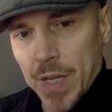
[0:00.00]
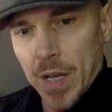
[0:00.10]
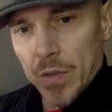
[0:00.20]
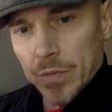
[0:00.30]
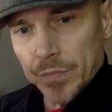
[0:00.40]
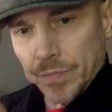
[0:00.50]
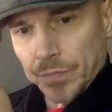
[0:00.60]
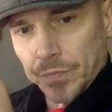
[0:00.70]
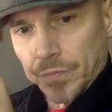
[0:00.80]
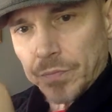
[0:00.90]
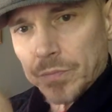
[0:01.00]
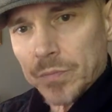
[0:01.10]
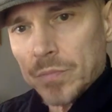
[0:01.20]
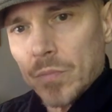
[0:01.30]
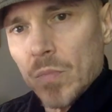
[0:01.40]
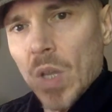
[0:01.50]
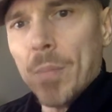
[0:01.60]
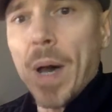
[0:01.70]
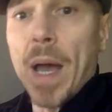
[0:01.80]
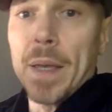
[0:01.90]
out
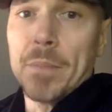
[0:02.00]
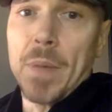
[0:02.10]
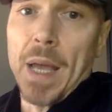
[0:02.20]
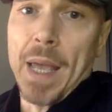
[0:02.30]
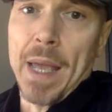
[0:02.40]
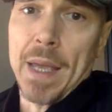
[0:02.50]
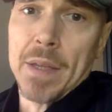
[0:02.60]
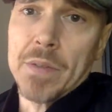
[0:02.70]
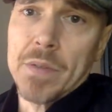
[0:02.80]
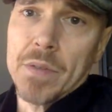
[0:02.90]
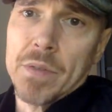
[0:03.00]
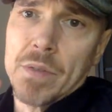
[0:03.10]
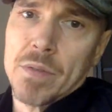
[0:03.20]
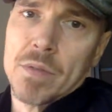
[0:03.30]
my hands.